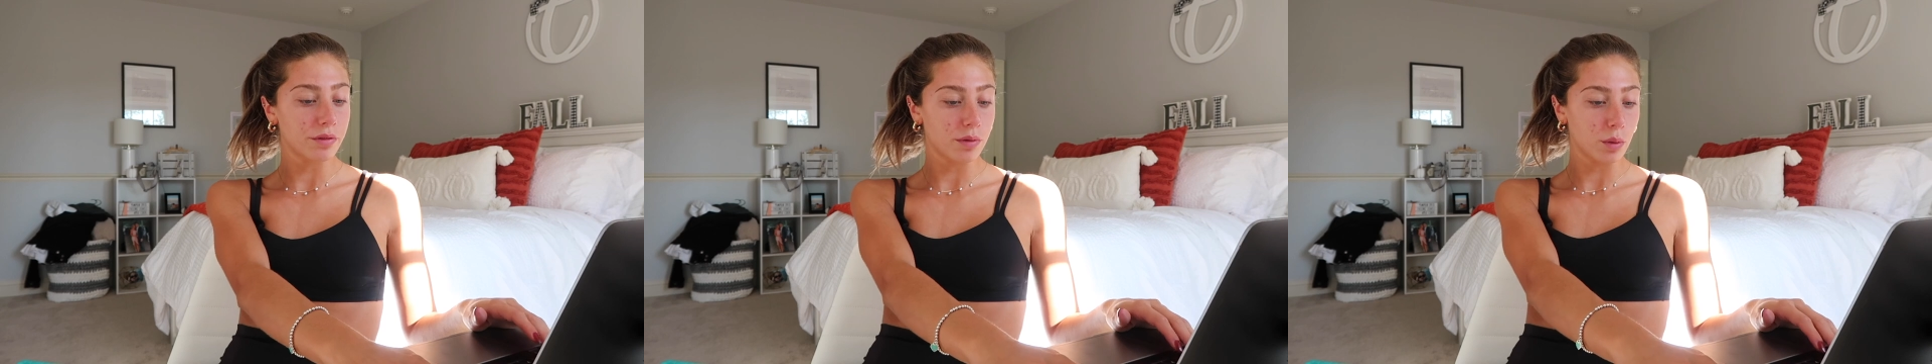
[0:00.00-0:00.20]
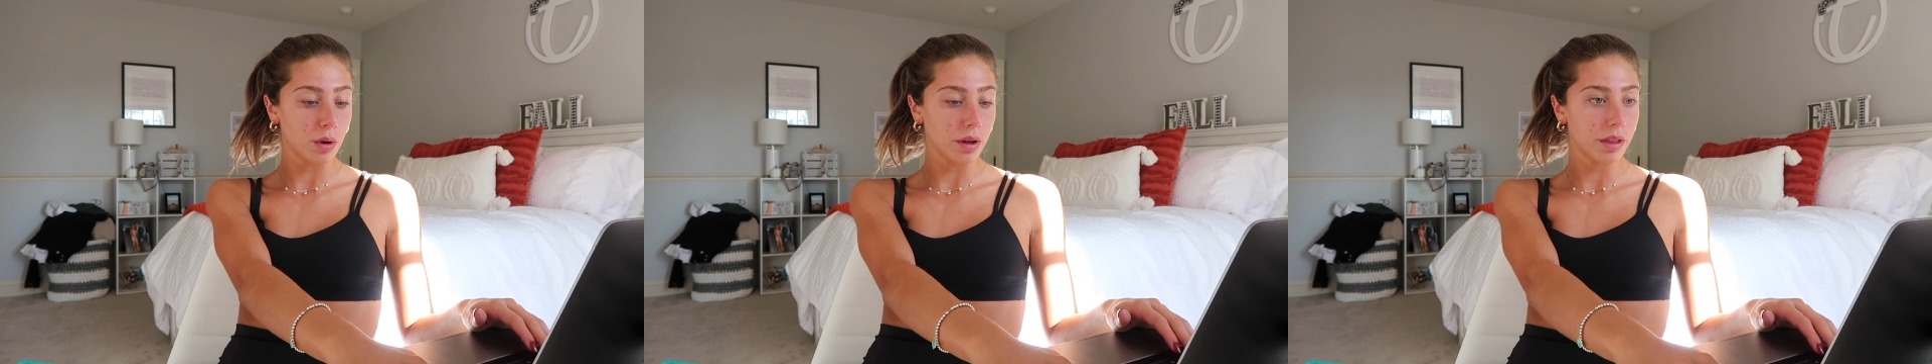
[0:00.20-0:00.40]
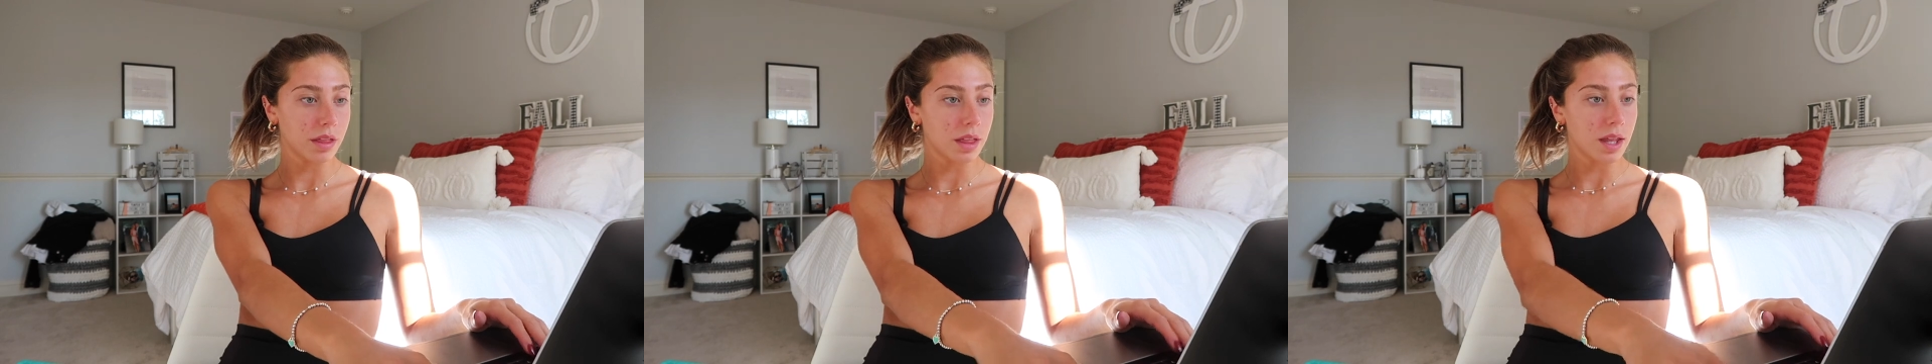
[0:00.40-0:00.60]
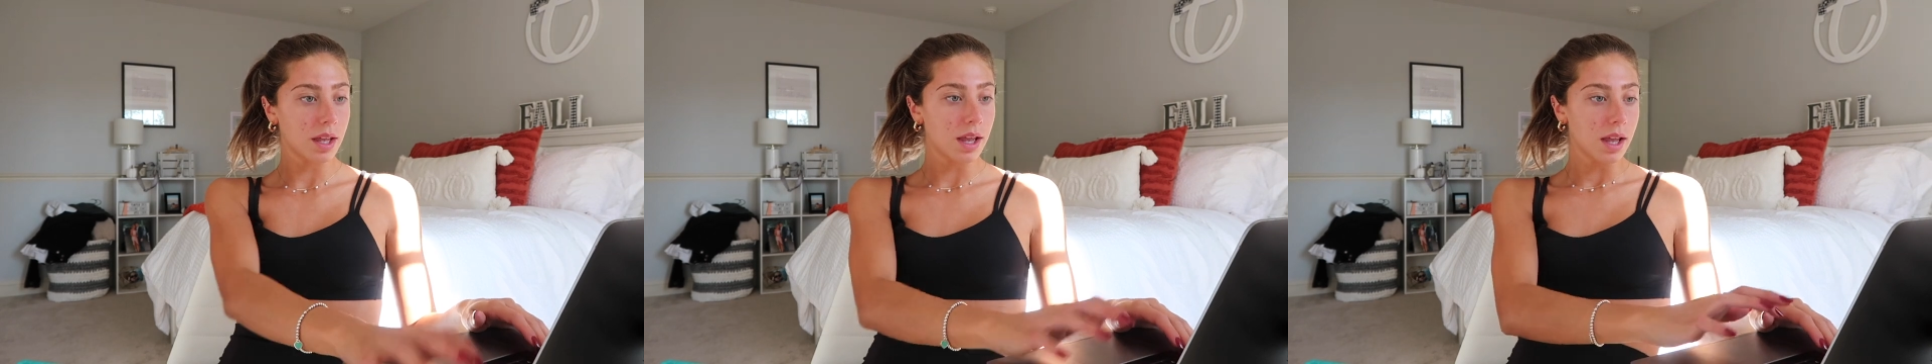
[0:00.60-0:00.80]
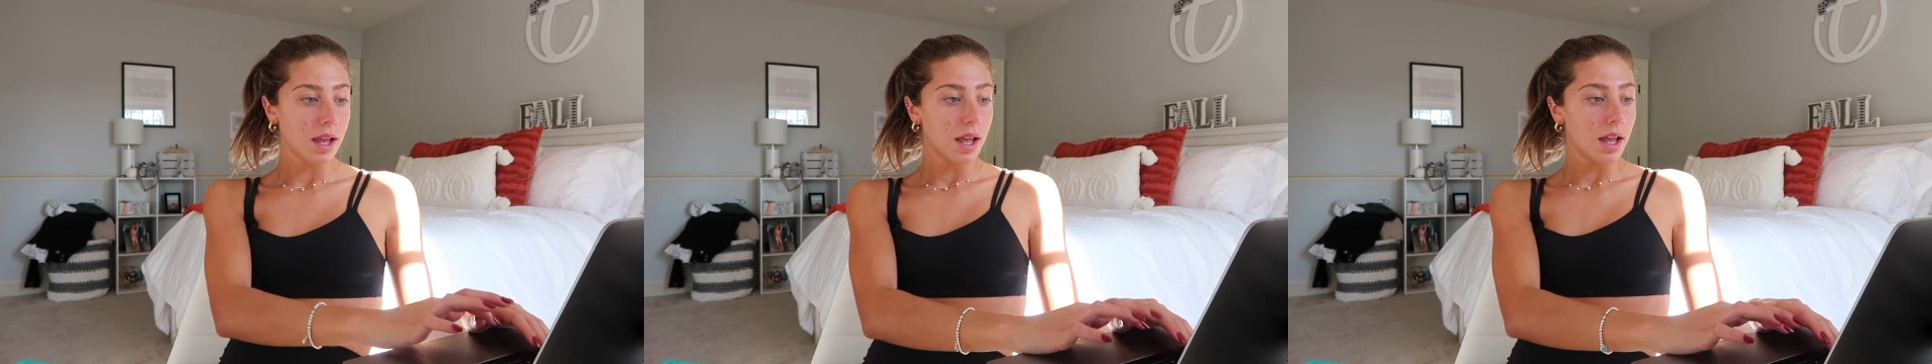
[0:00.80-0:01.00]
4th.
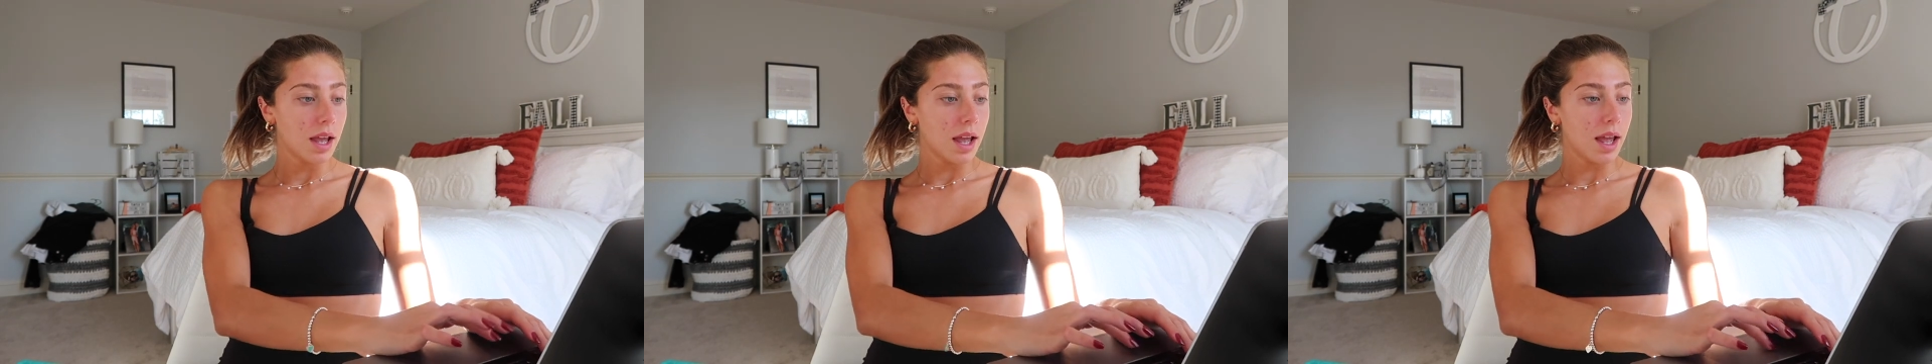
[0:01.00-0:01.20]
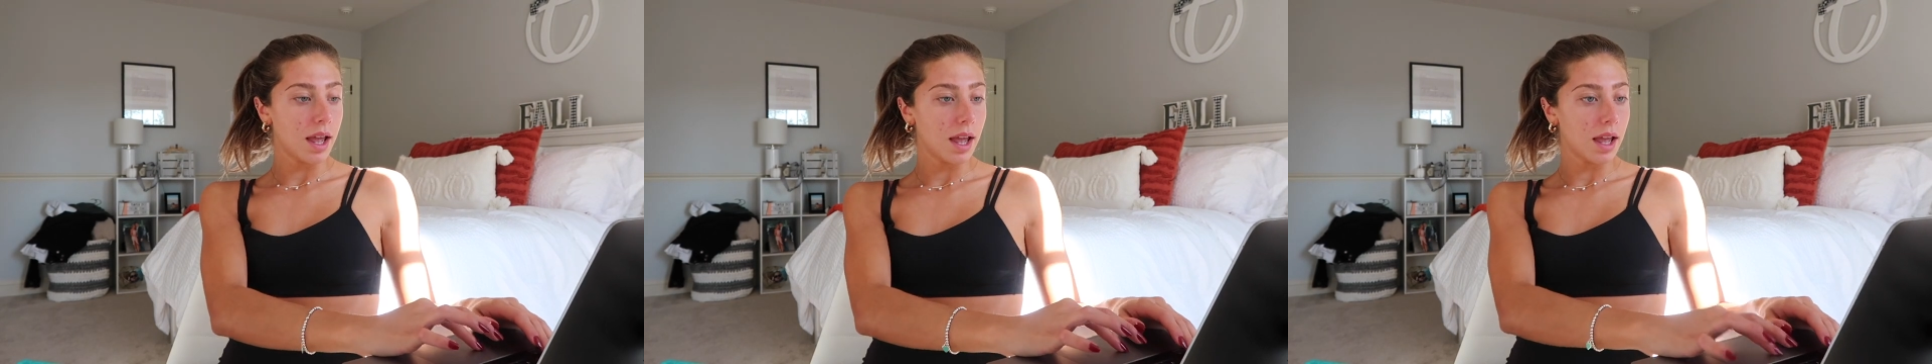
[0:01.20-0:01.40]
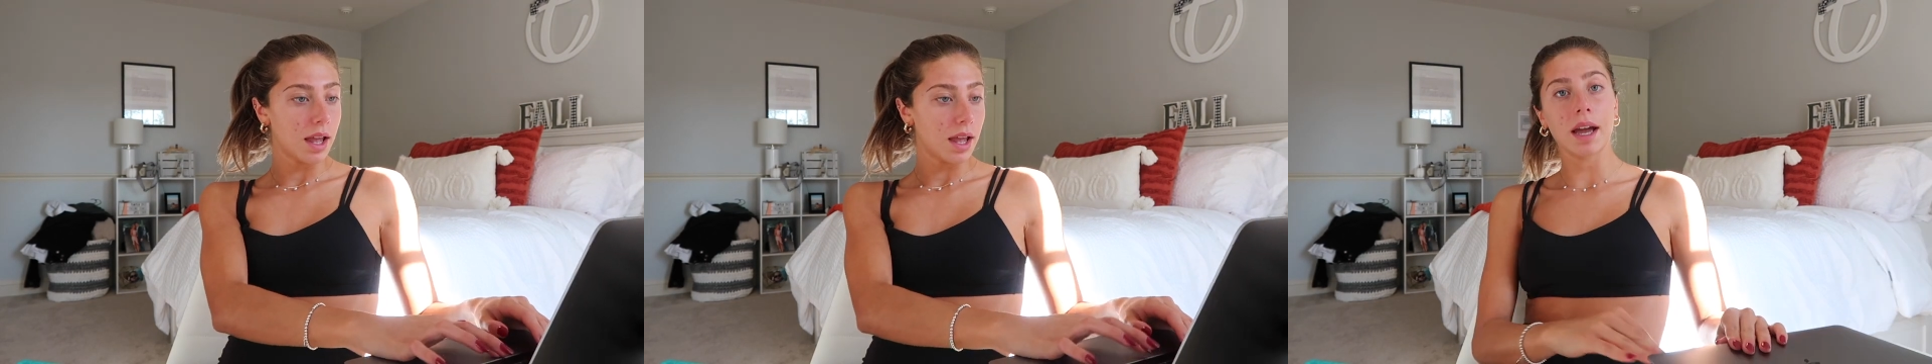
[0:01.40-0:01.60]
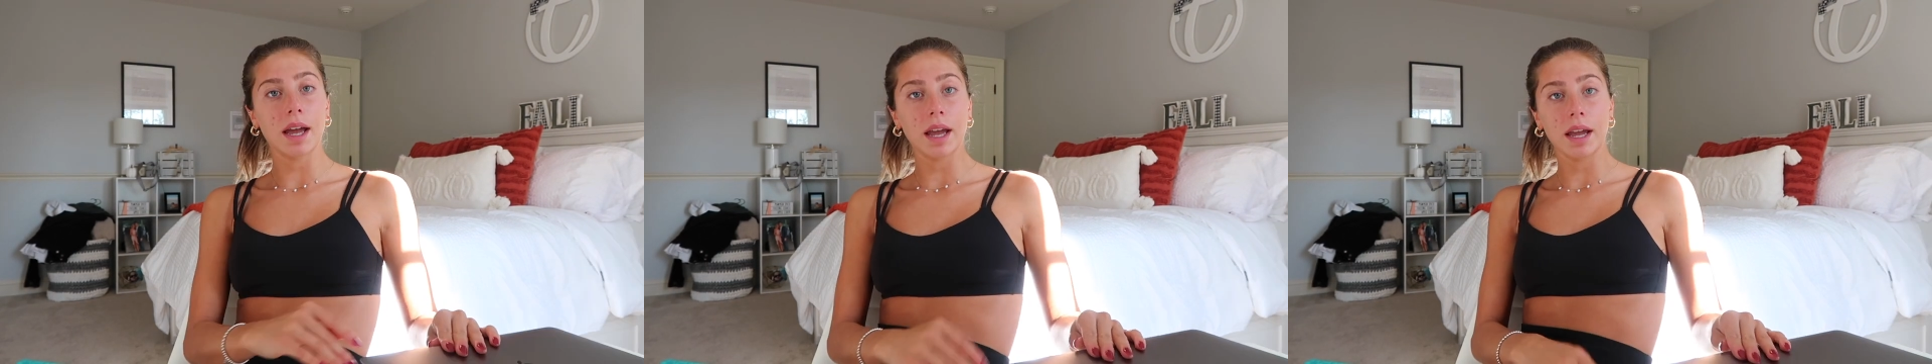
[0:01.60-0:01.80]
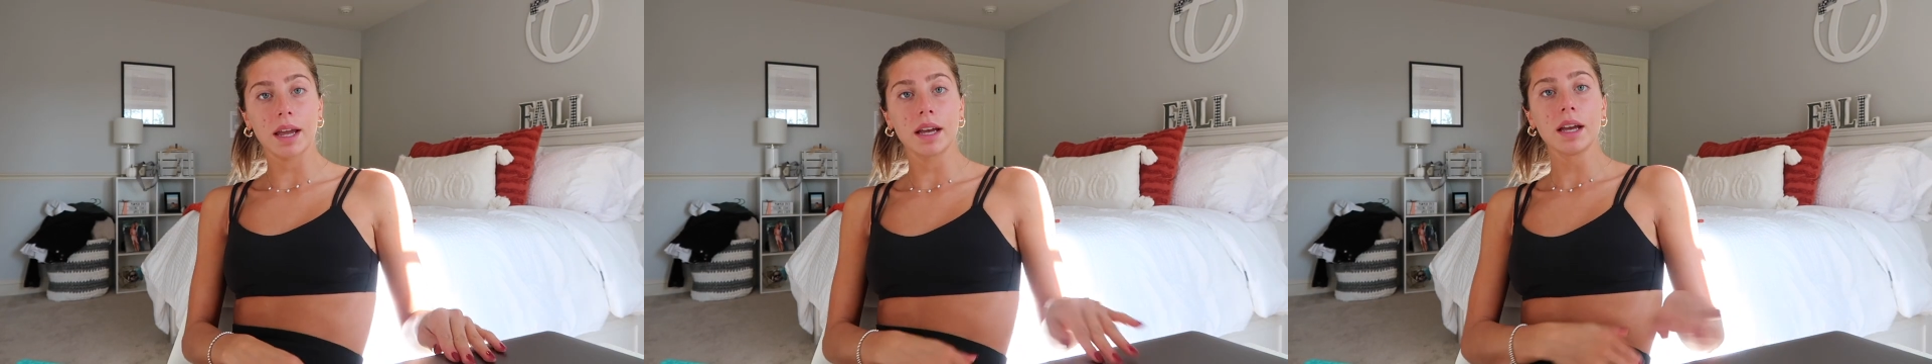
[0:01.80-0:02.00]
And
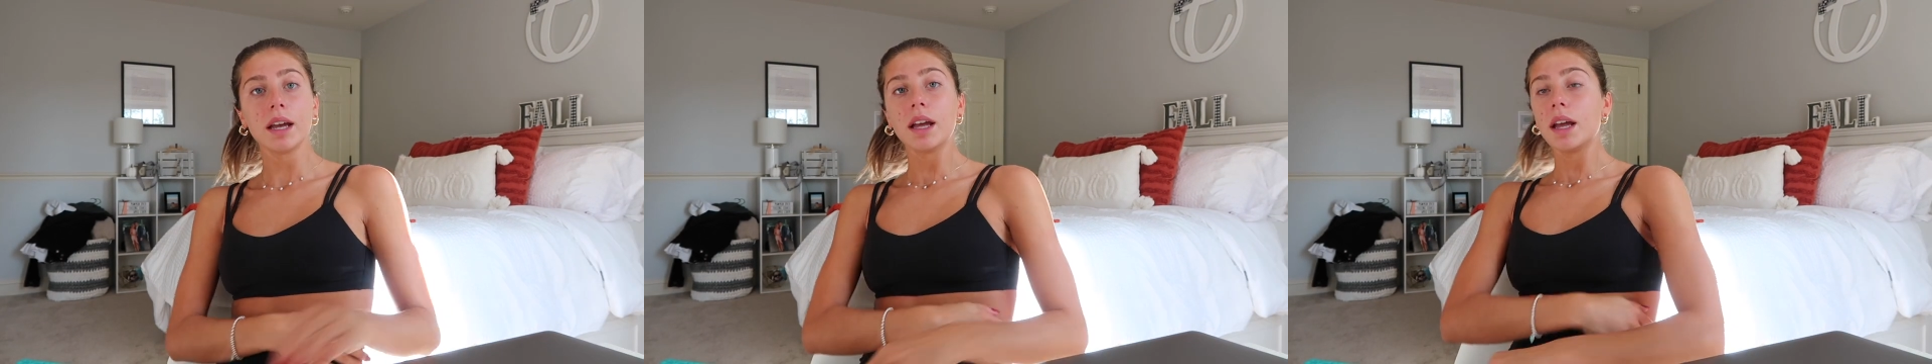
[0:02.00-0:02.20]
I